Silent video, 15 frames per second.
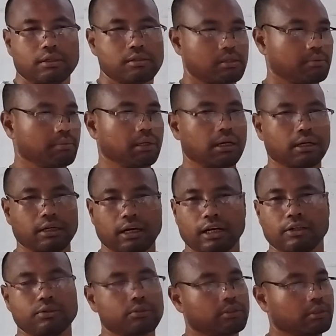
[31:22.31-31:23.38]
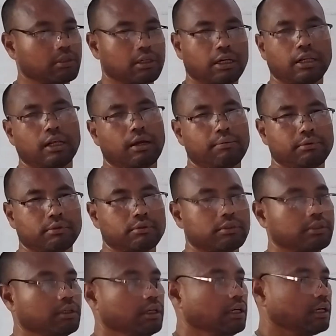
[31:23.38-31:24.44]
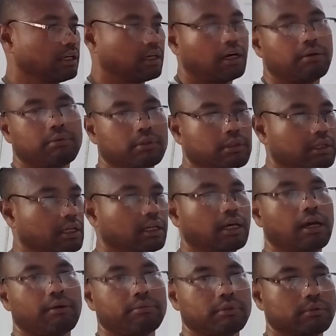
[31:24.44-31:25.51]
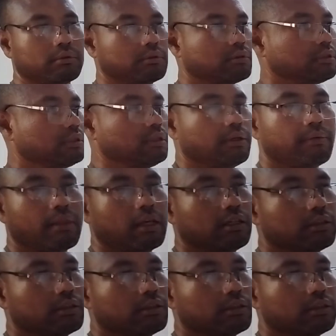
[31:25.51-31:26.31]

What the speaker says: Similarly, hydrogen can have a 3, carbon can have a 3.